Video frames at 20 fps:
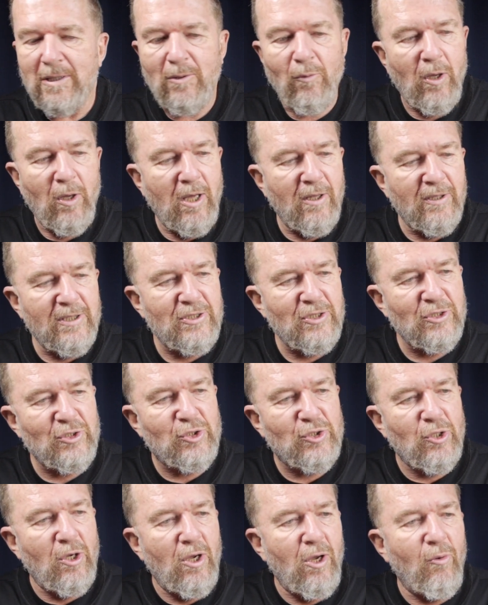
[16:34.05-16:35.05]
Well, this is
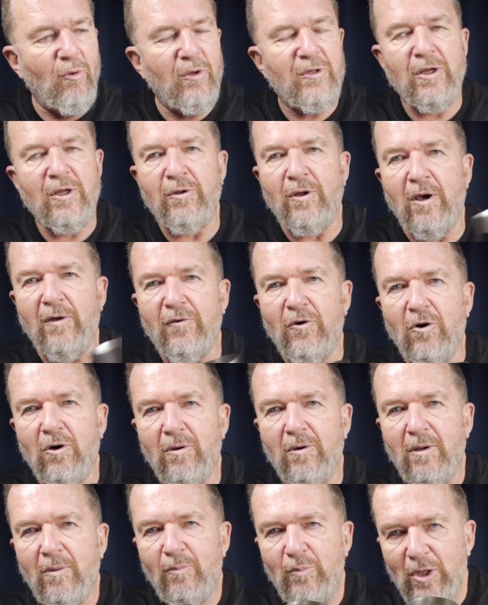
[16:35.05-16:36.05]
Joe with
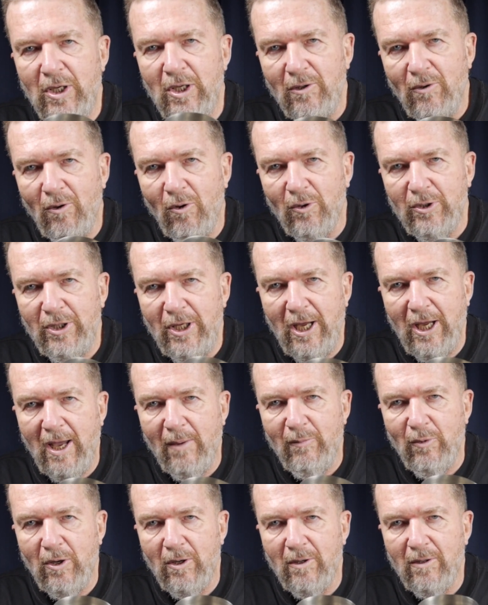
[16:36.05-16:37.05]
another pinhole
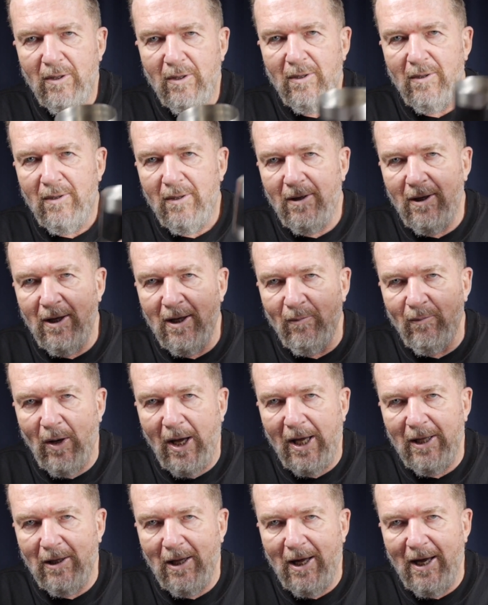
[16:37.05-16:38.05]
camera in
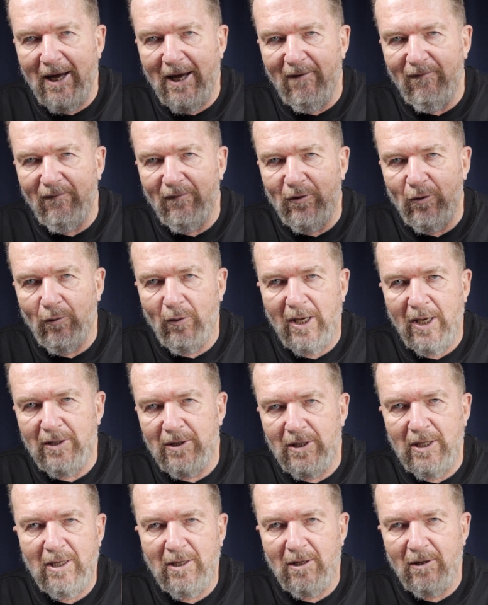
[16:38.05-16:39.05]
my life. Do I
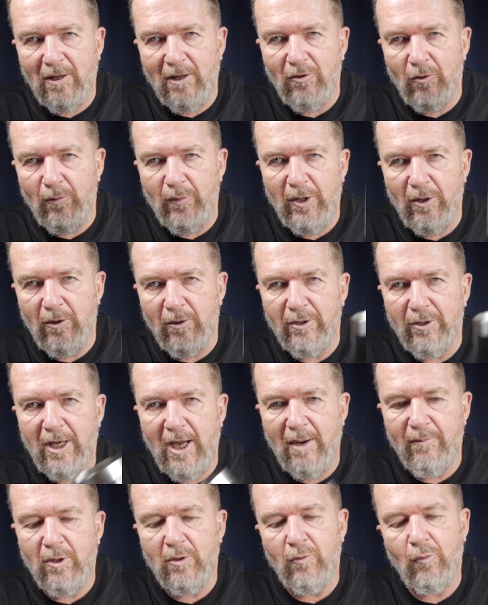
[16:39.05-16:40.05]
need another pinhole
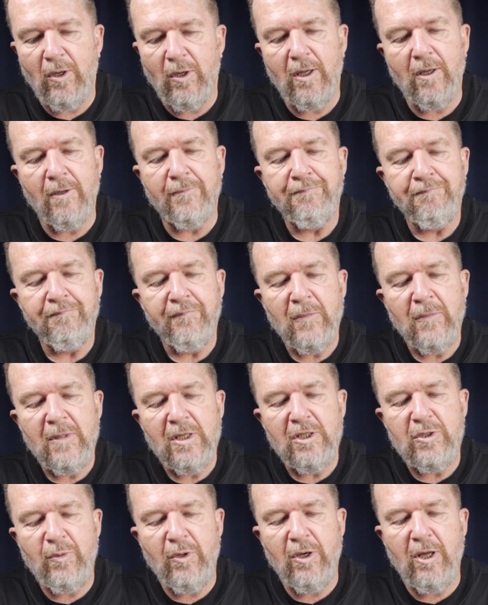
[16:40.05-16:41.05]
camera? Well,
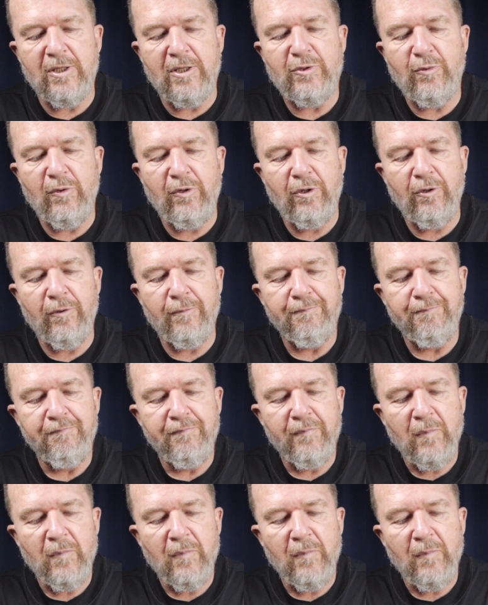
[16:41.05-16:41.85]
to be honest with you,